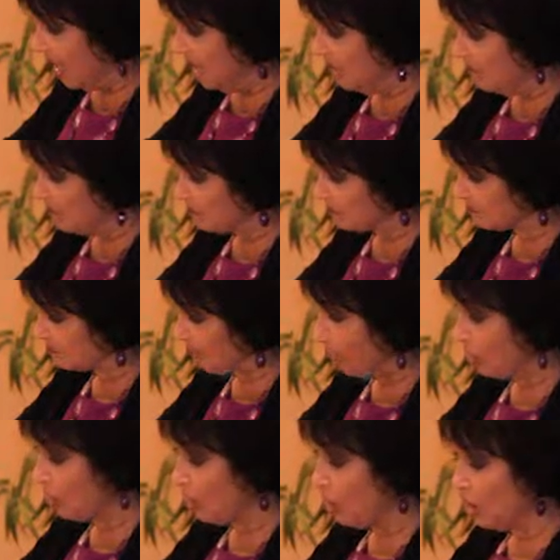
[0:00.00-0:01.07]
um,
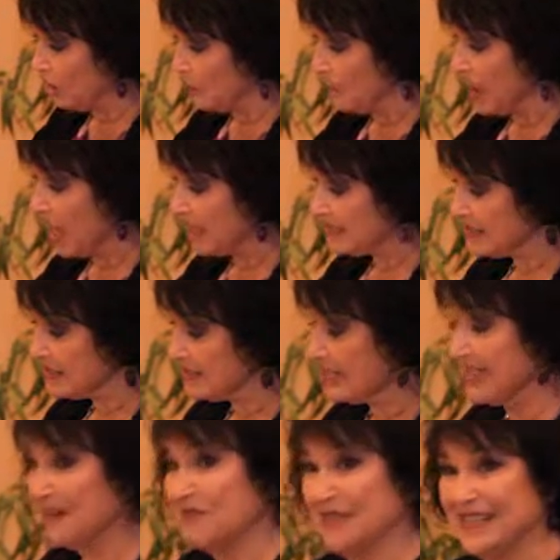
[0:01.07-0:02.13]
are all apostles,
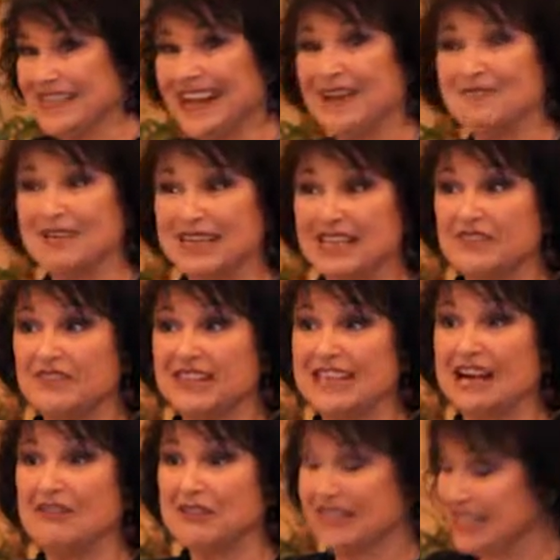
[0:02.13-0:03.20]
and I want to I want to give
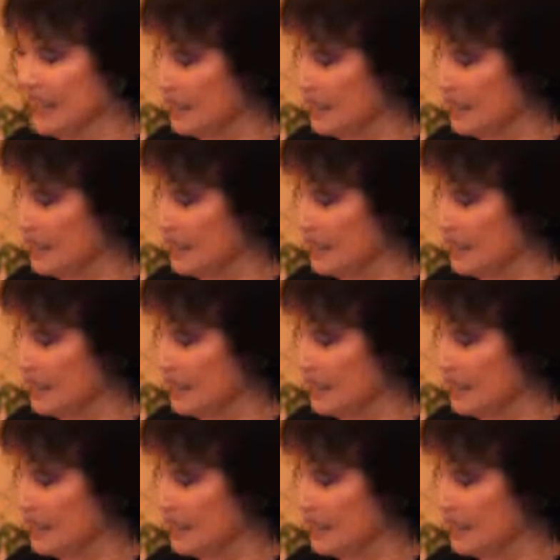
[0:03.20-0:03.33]
clarity